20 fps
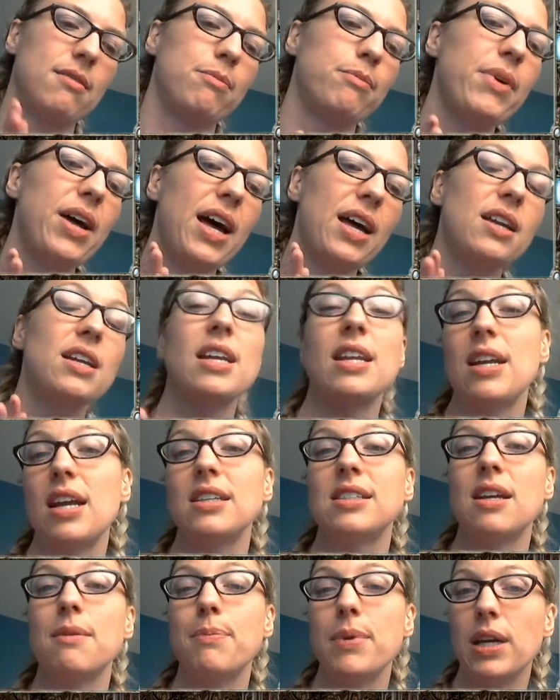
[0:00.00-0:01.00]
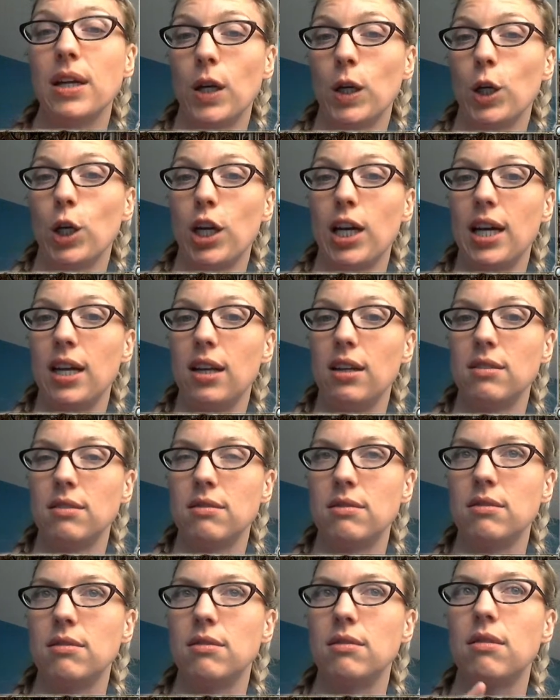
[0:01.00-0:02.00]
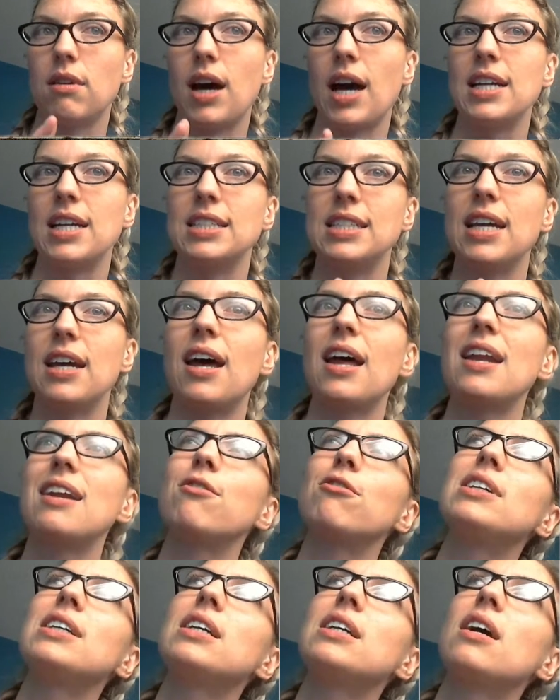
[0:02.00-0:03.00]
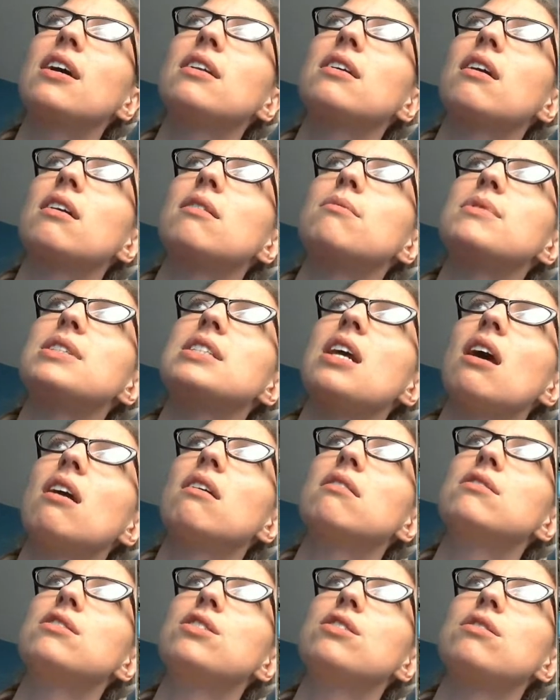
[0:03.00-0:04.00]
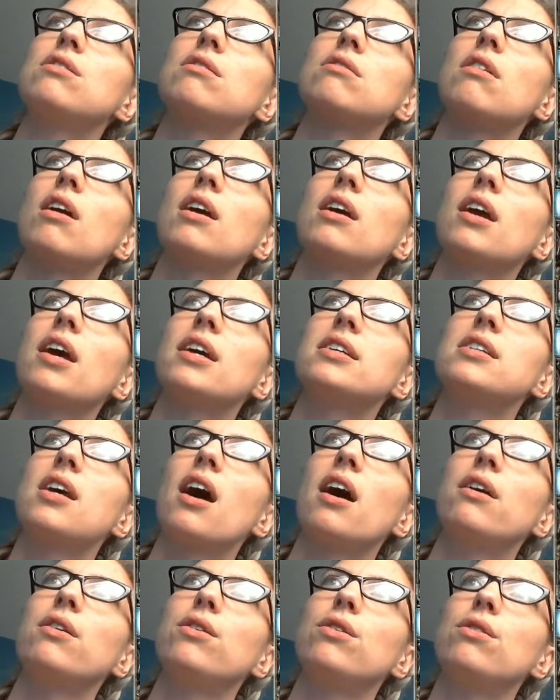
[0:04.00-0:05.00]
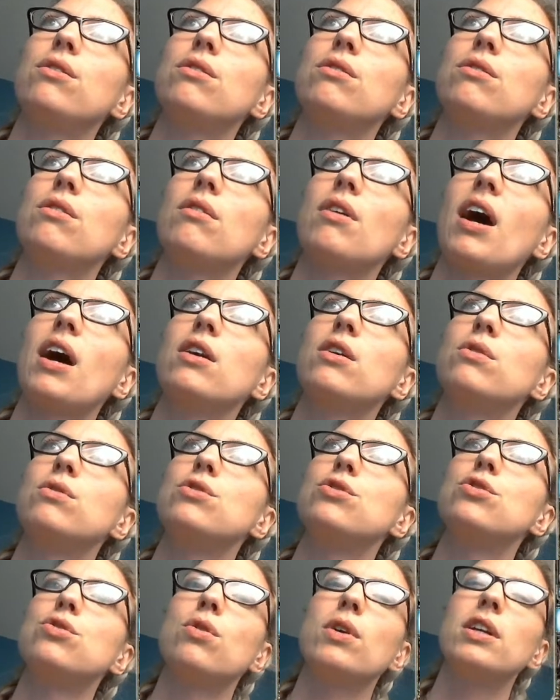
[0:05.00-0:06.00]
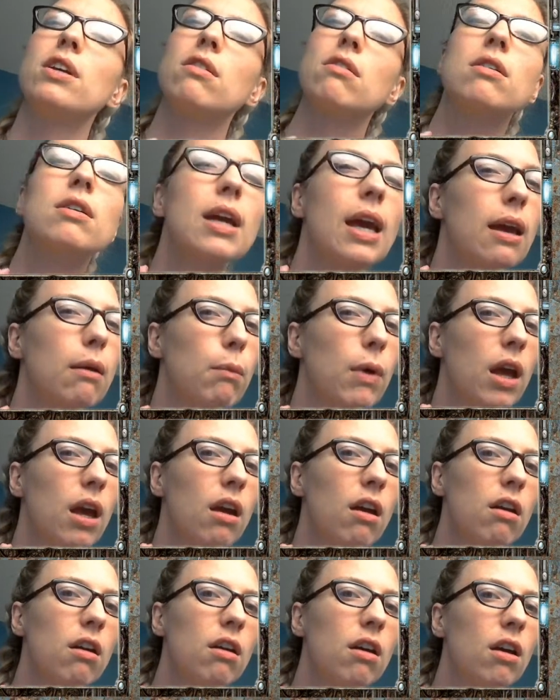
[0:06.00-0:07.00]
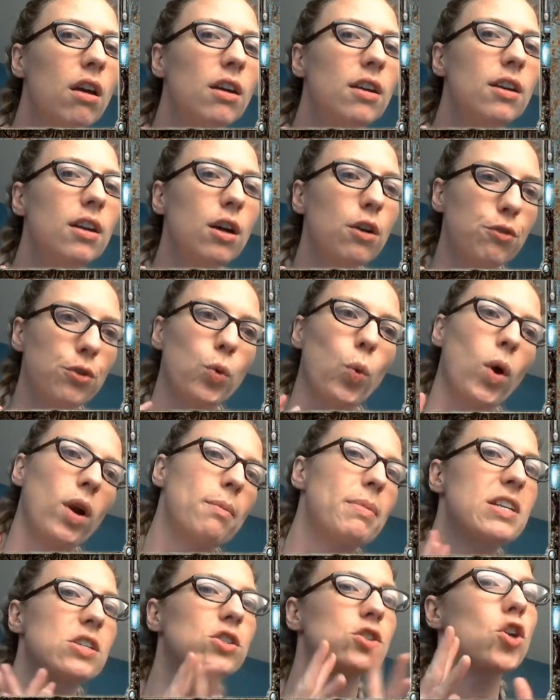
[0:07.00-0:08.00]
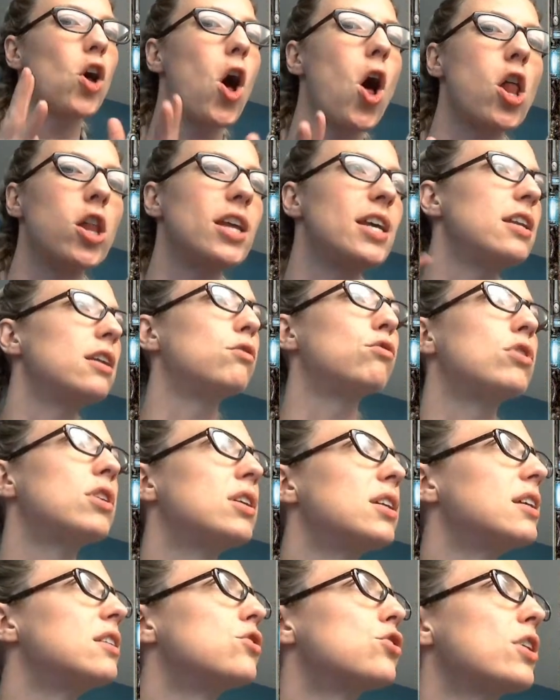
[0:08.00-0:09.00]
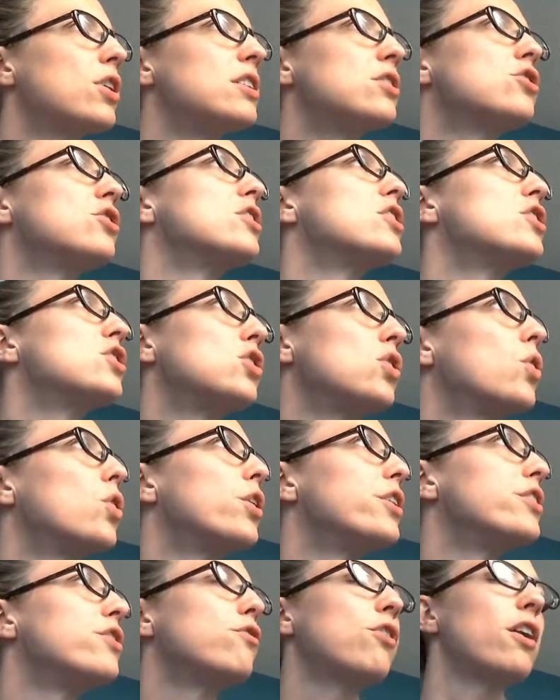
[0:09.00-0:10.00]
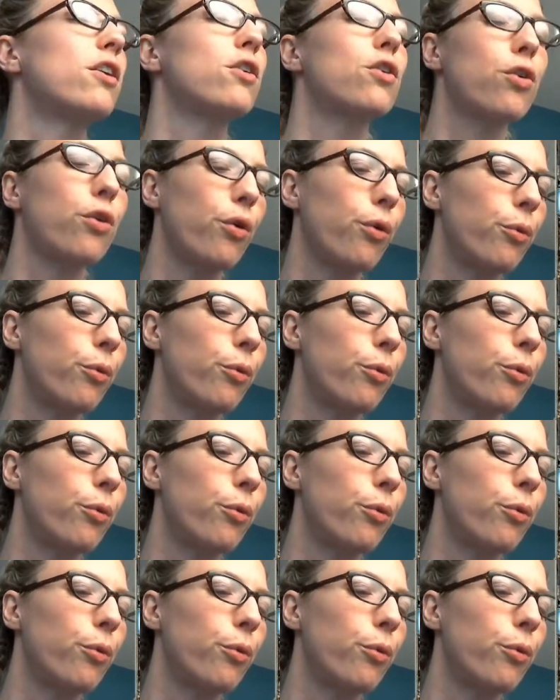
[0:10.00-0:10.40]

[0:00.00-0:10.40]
But it ends up being a great idea, and it really kind of comes down to, I guess, how you enjoy your gaming. You know, if you want to be just all in and really entrenched in this lore, and you've got your